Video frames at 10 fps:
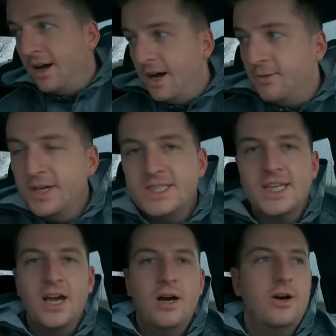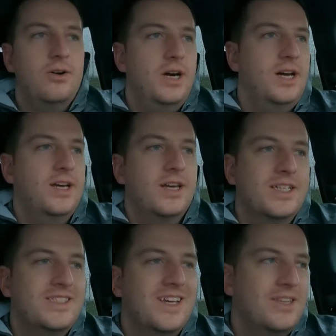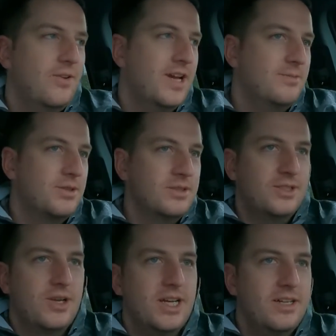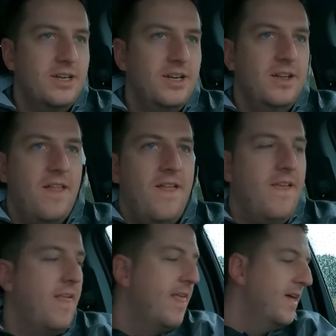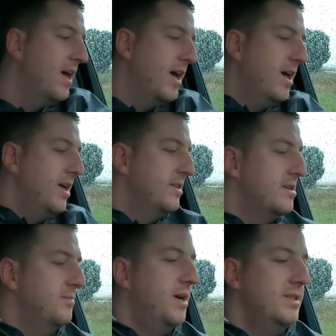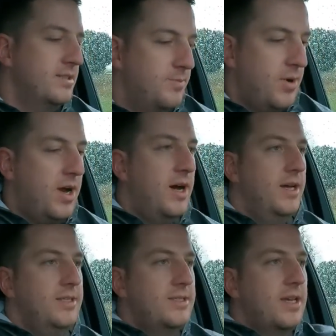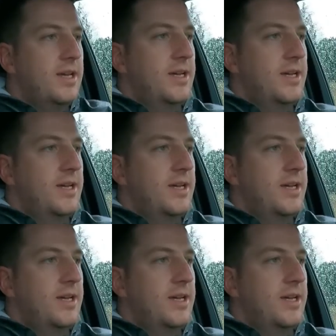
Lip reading: I went to go extend the ramps on the trailer, and to my surprise,